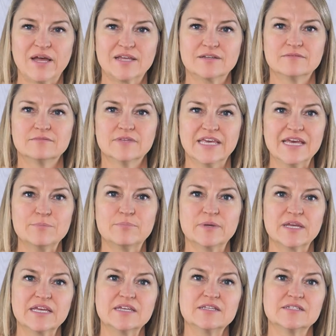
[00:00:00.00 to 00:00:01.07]
But Kip
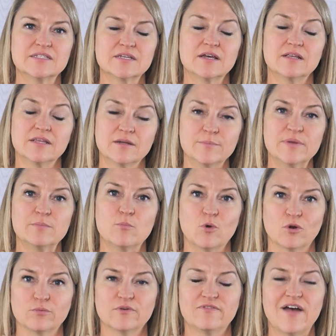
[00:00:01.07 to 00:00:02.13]
is a little bit
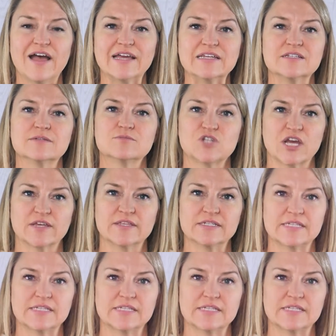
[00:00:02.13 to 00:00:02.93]
more refined. Check